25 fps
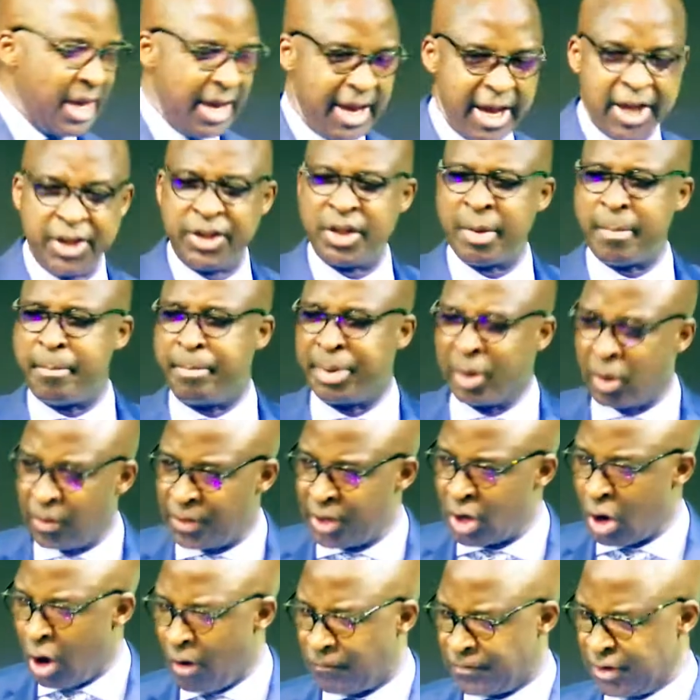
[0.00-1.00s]
in the
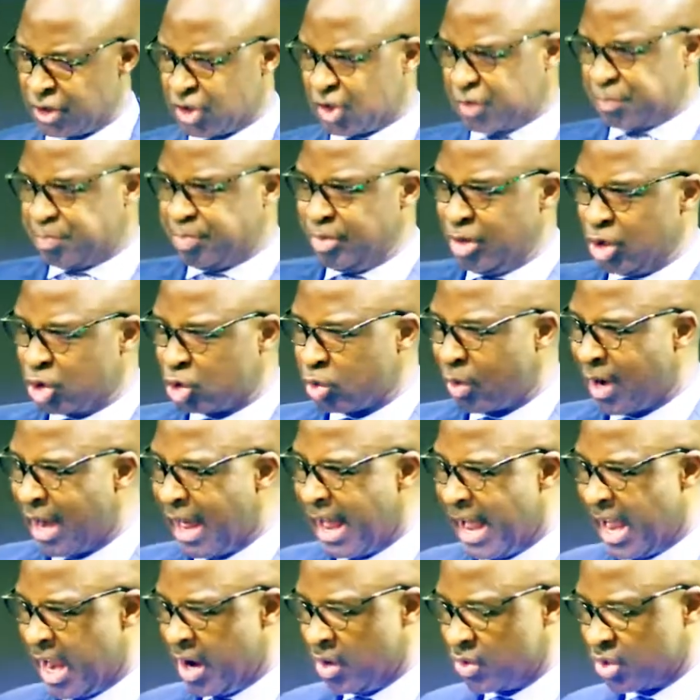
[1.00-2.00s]
building of a spiritual
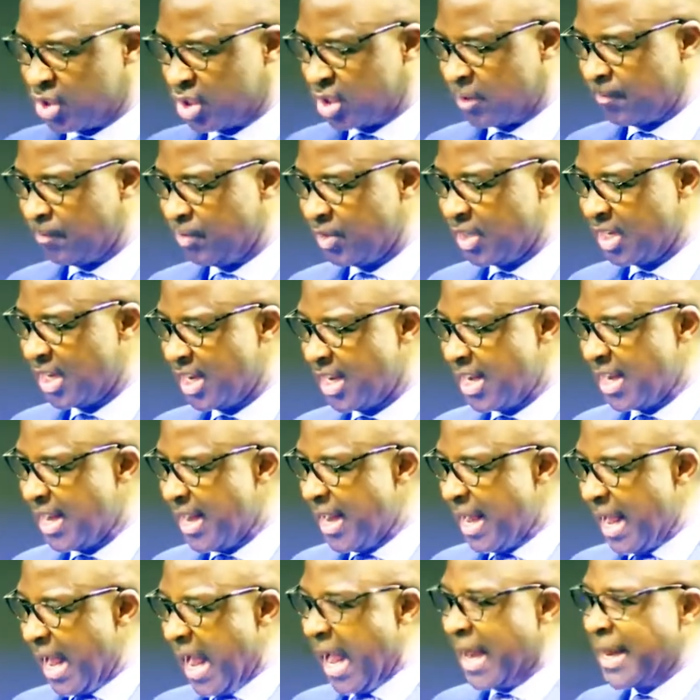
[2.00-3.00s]
house.
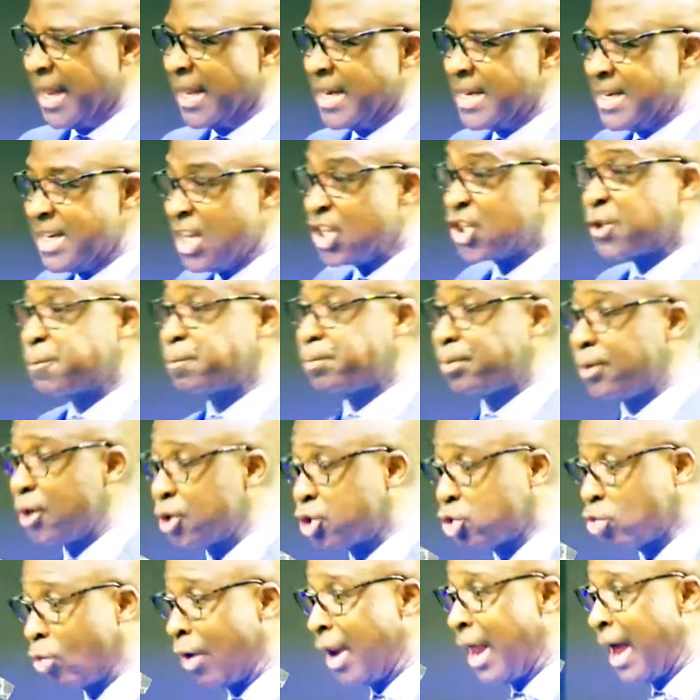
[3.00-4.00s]
And in this
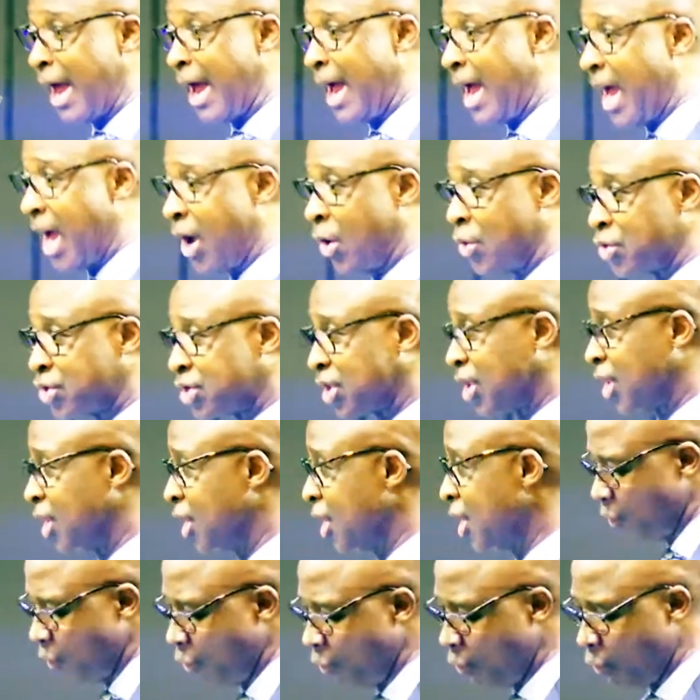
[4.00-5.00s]
spiritual house,
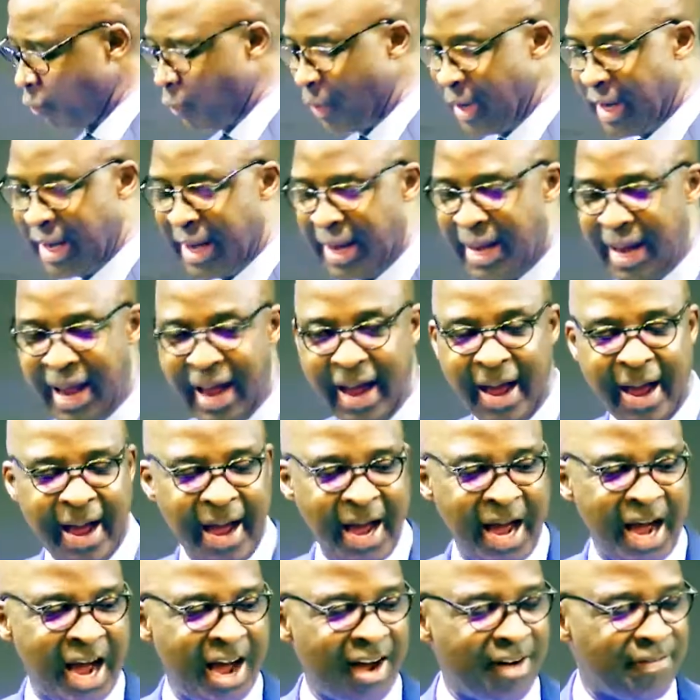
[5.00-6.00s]
we
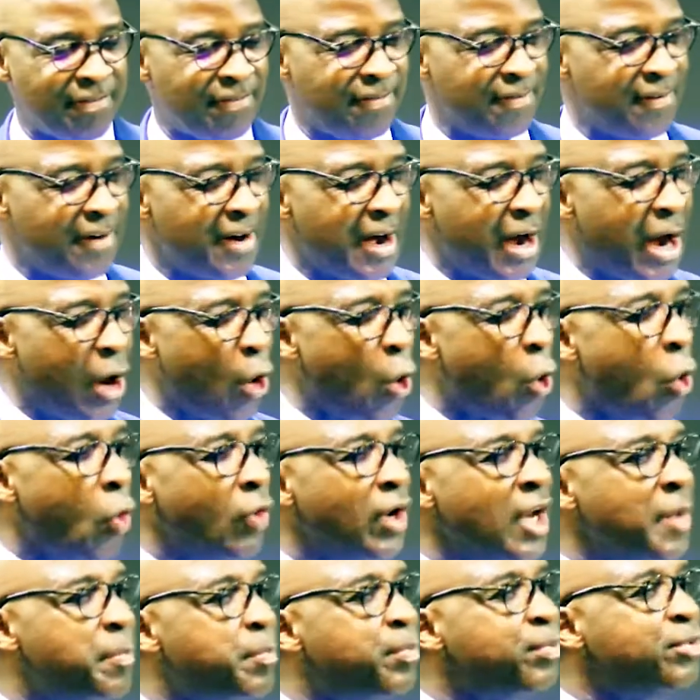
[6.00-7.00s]
have
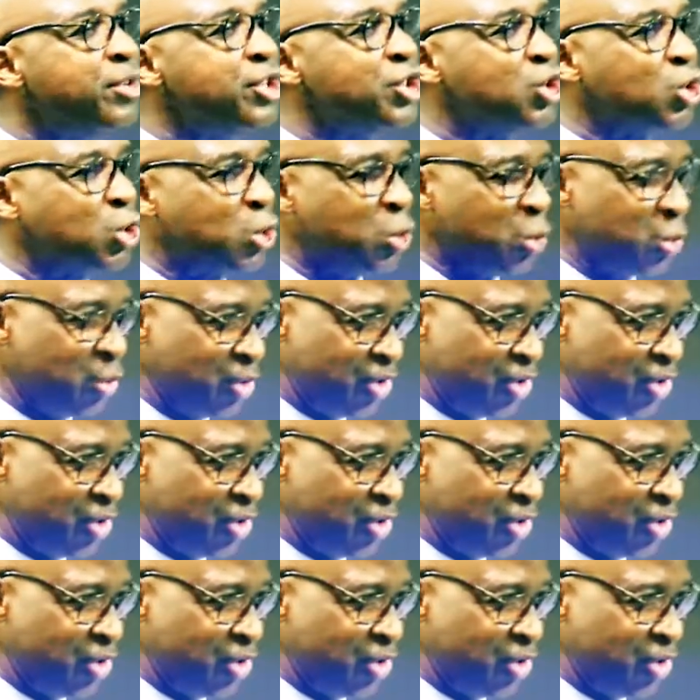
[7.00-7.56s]
holy priesthood.